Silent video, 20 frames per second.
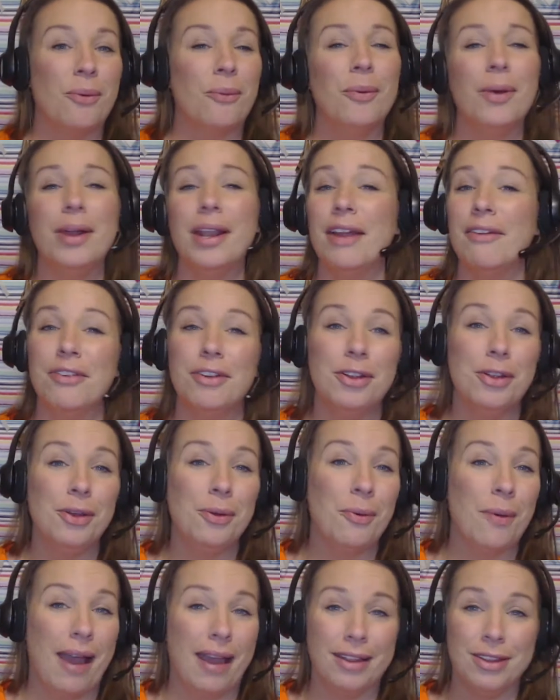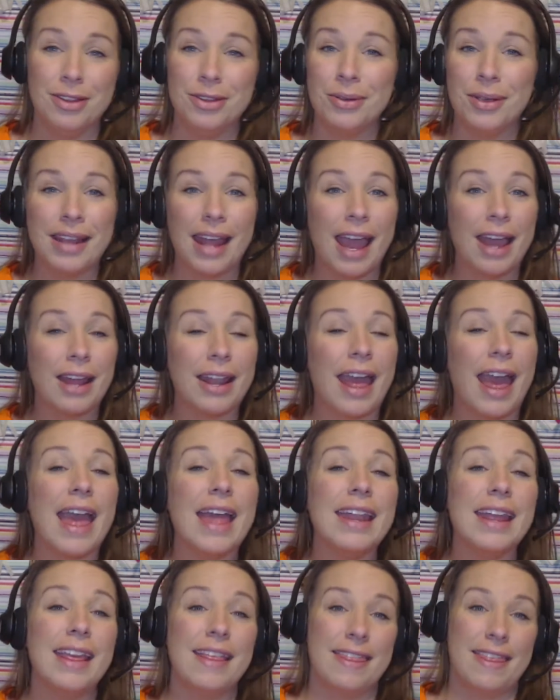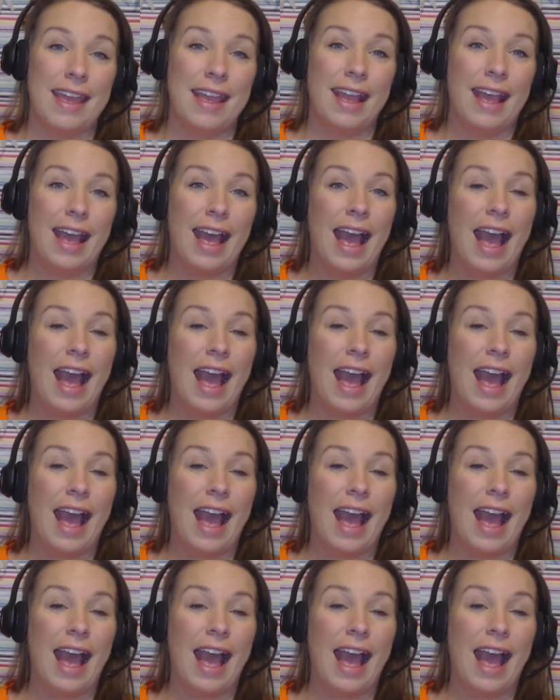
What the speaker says: whatever you want. You can add anything.